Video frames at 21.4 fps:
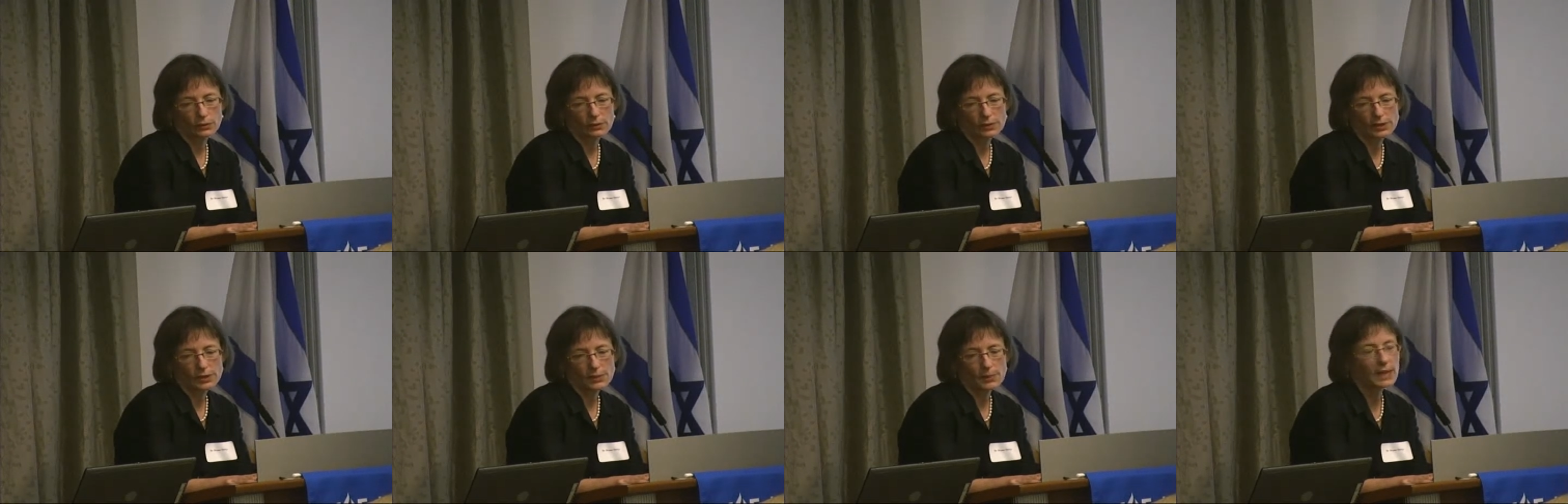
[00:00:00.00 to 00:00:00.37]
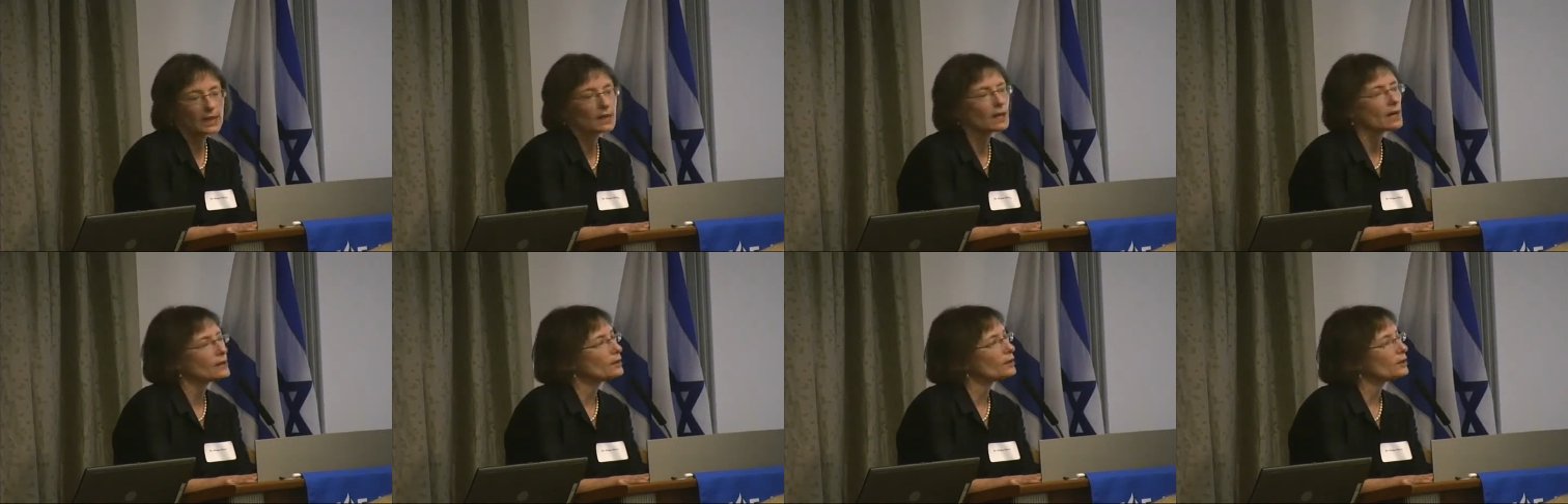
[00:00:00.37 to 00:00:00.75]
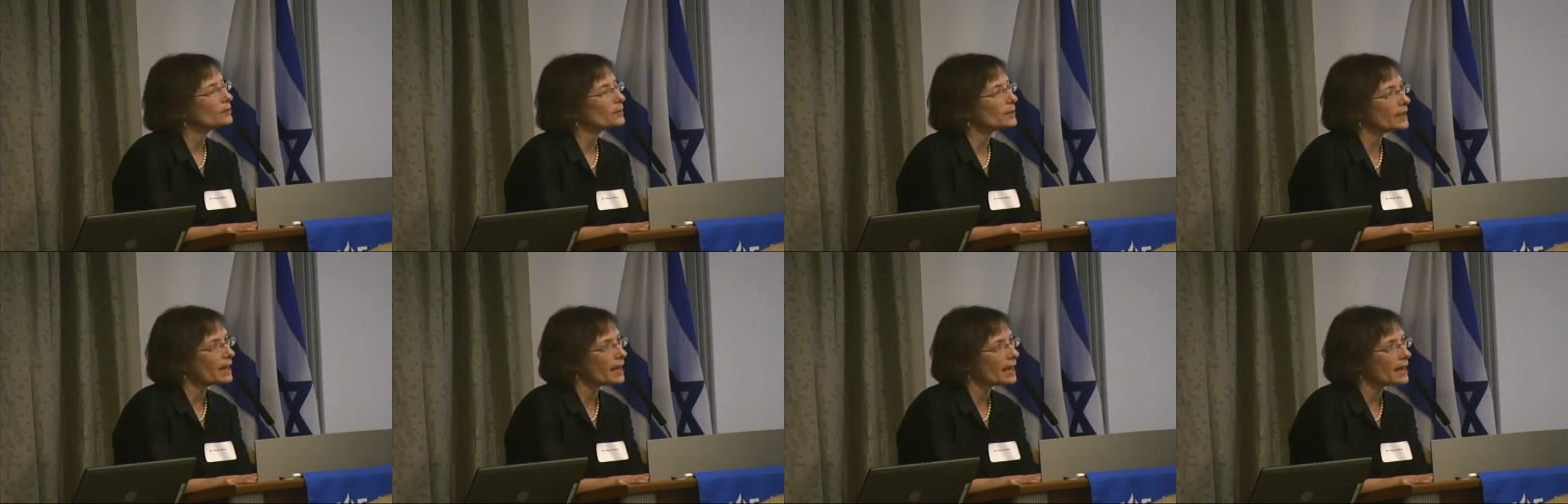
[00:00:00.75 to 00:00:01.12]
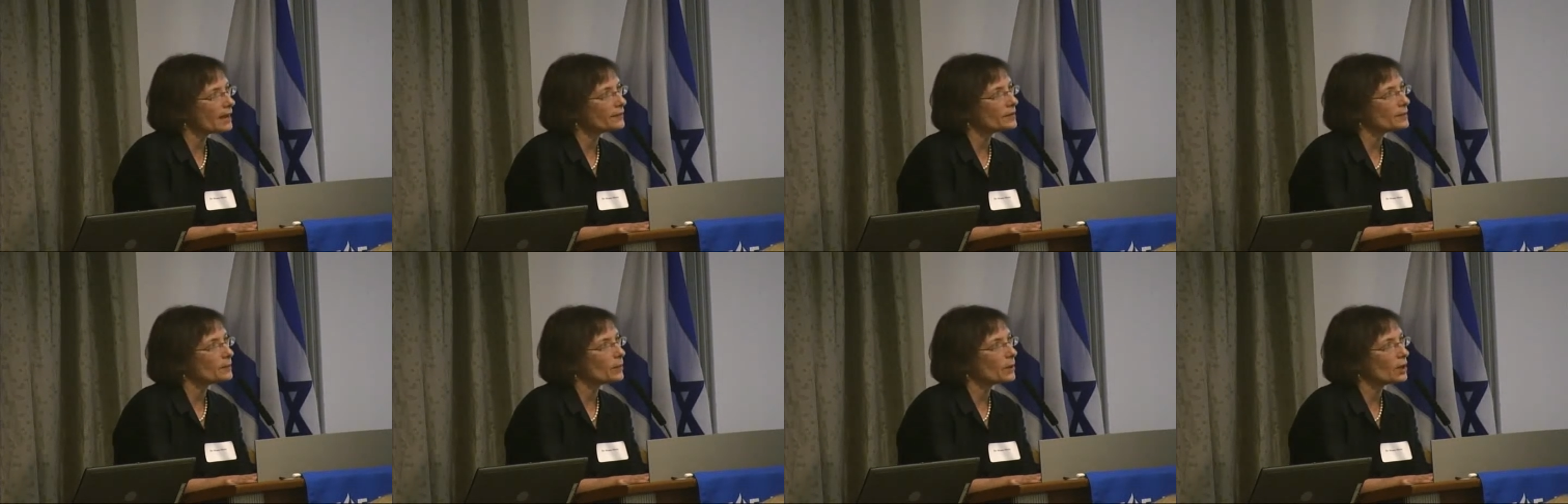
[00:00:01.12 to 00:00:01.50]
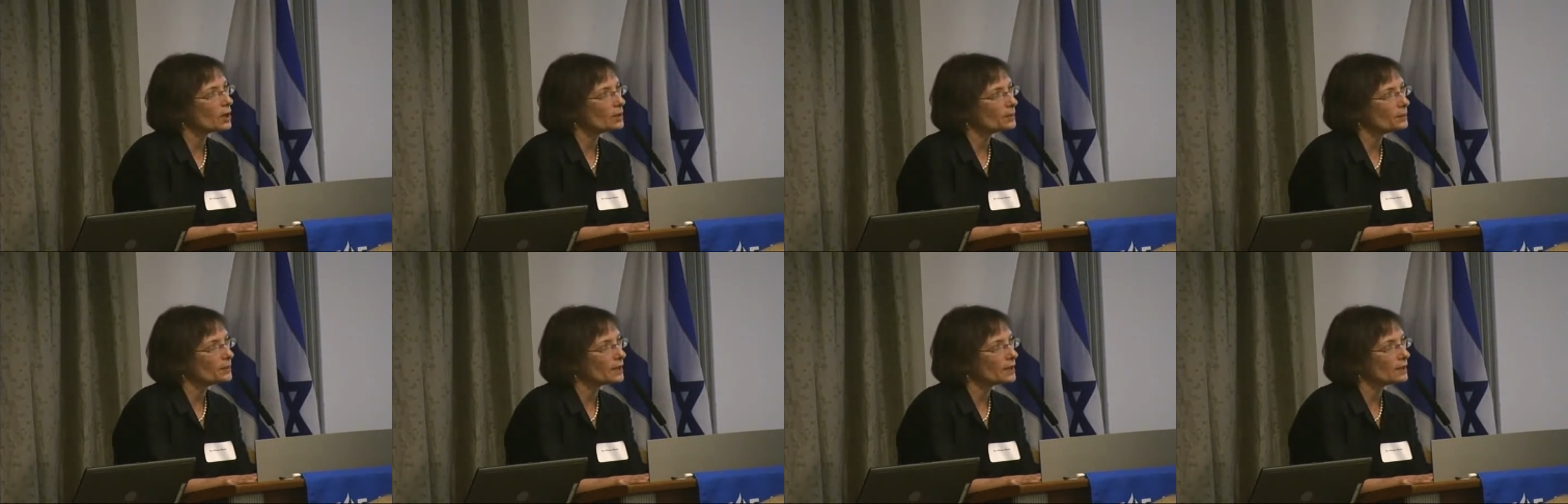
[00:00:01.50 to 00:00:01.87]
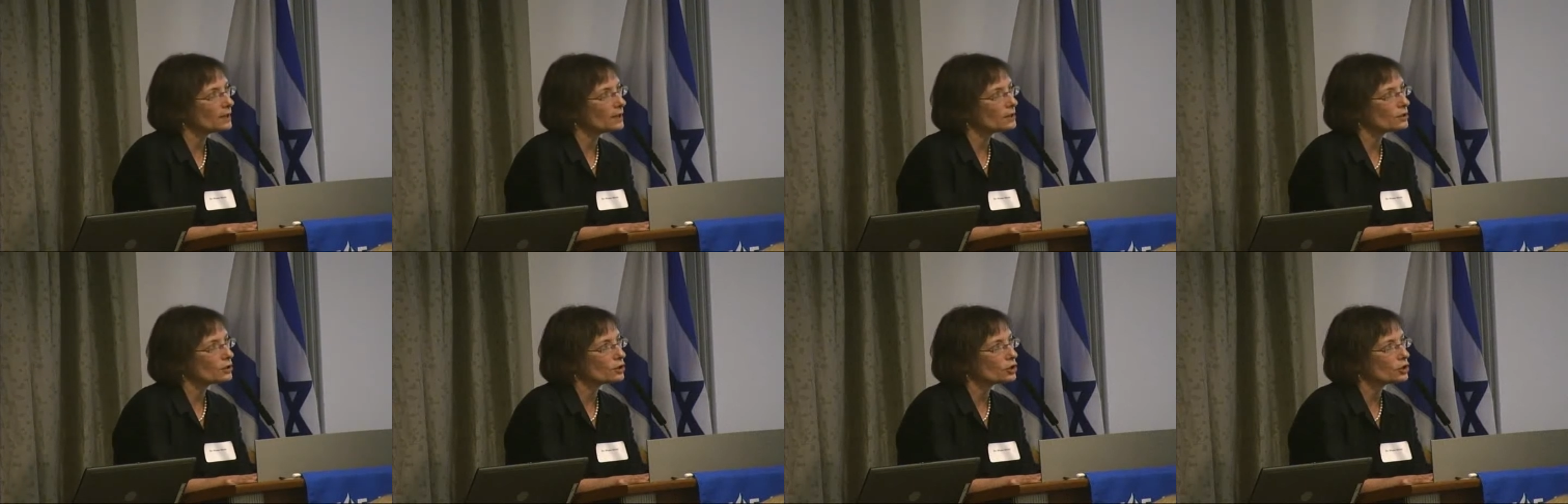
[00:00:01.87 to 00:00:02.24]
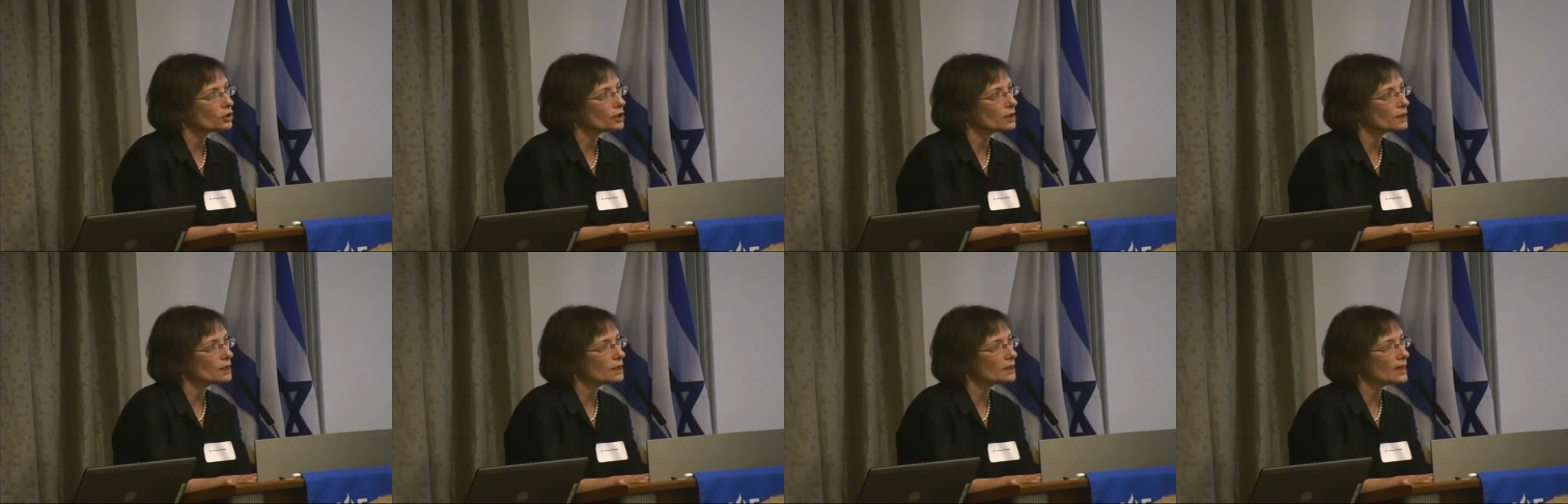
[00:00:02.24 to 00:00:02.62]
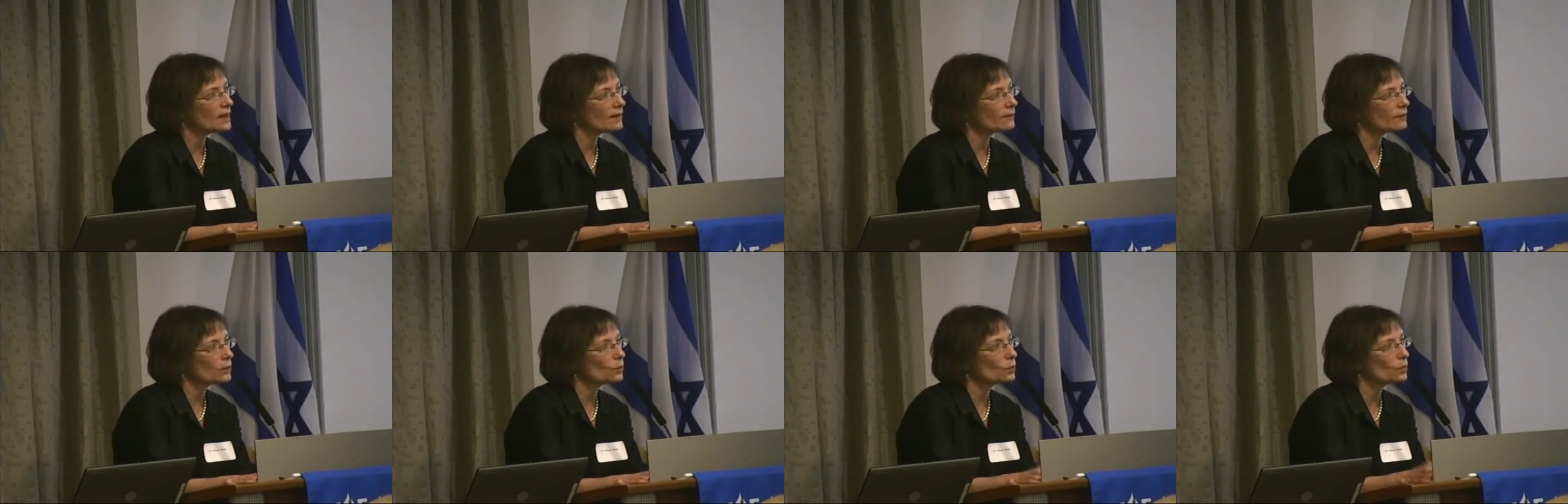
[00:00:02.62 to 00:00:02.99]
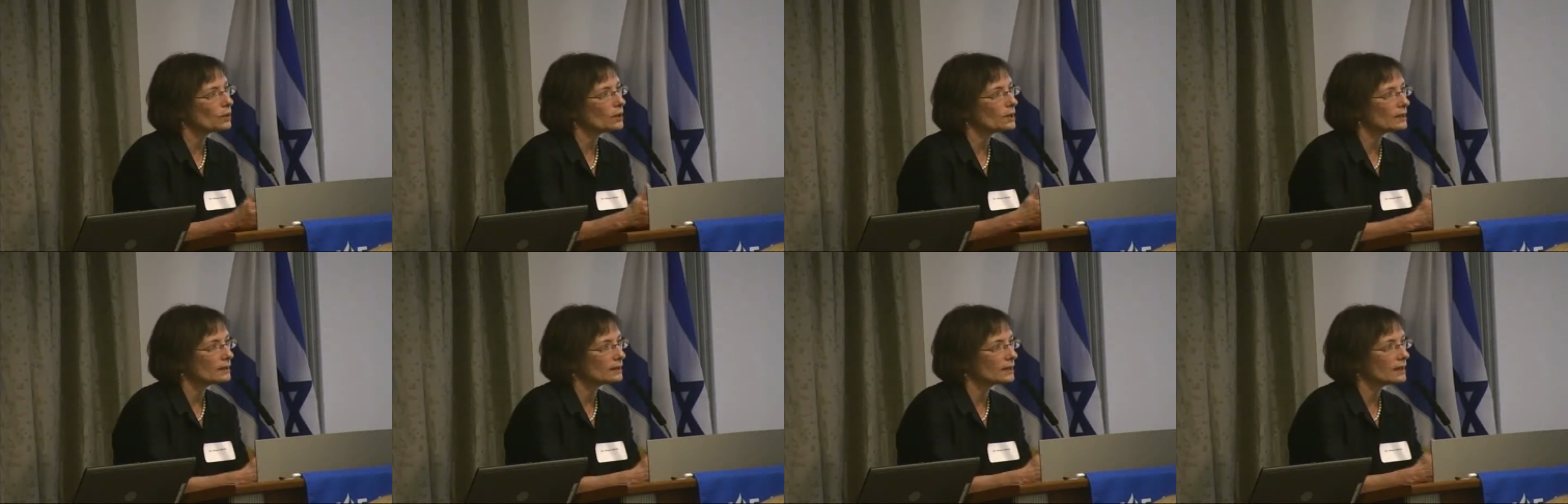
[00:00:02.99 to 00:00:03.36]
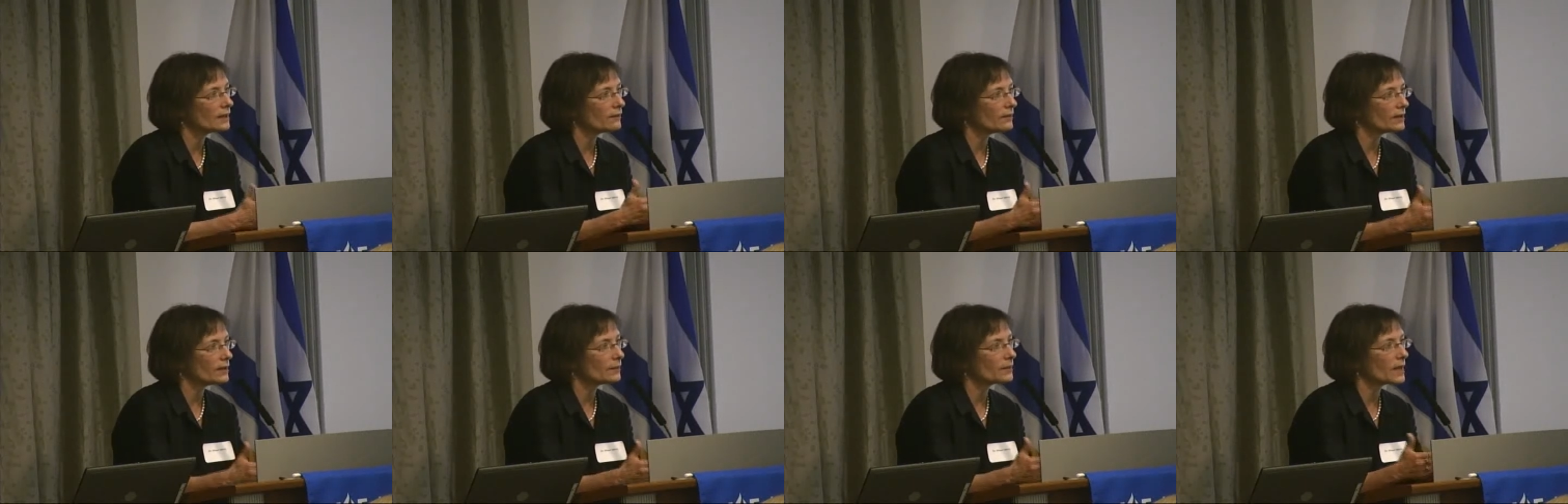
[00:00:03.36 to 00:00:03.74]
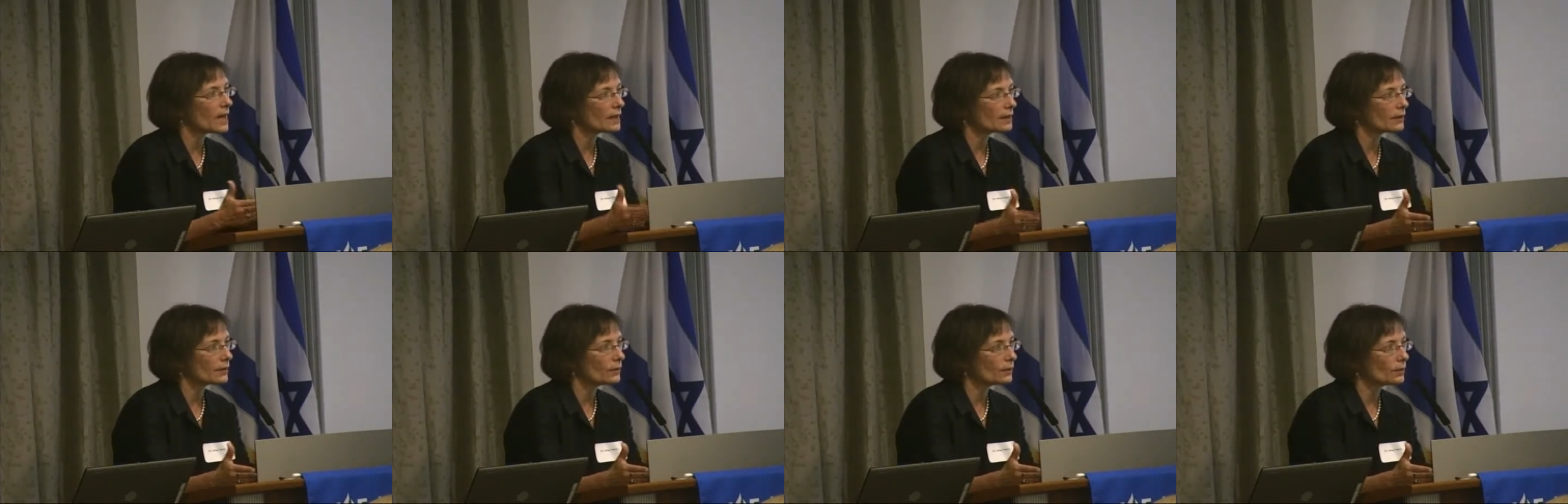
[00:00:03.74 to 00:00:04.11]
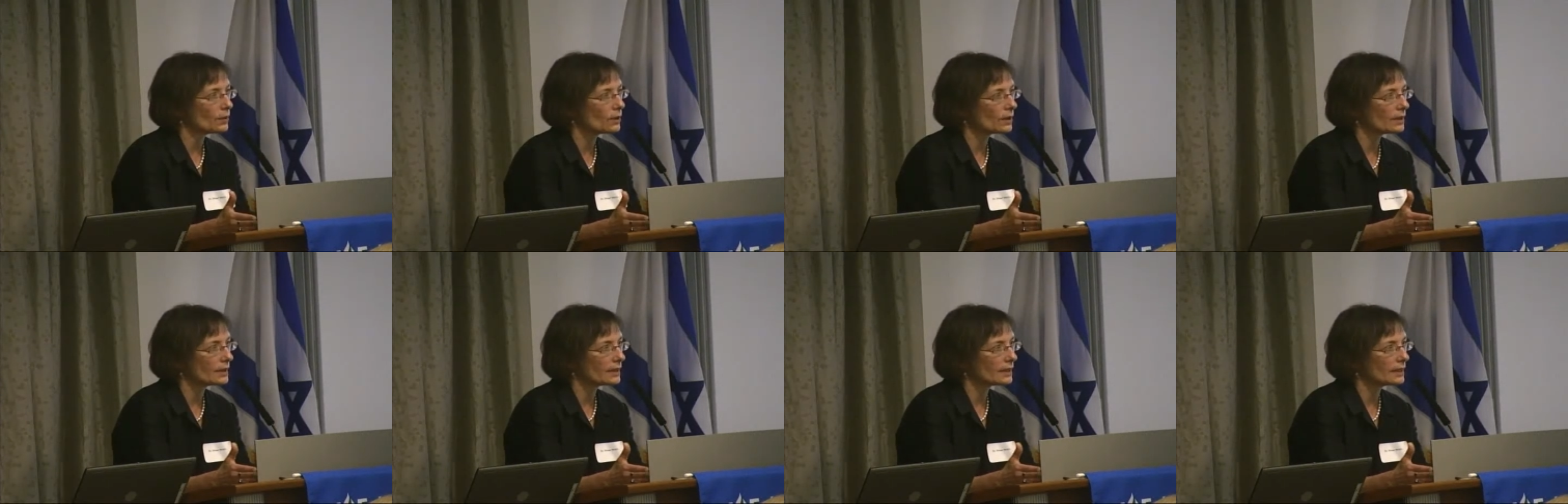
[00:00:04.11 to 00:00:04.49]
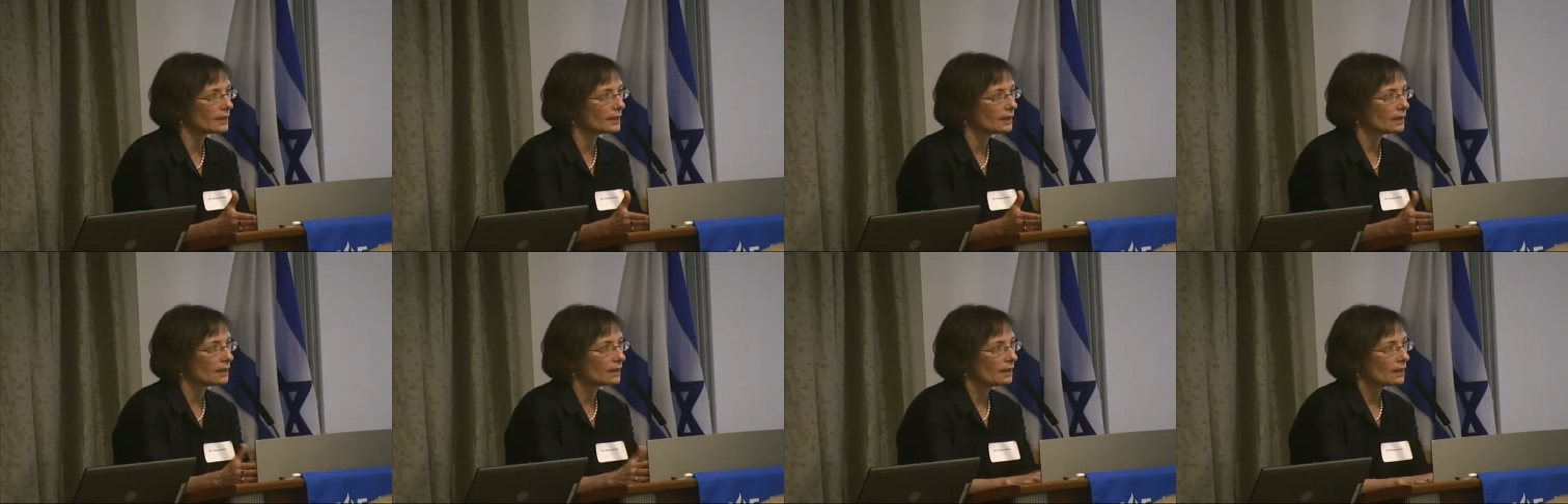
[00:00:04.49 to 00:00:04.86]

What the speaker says: speak on her behalf, in part because she never would give him that authority,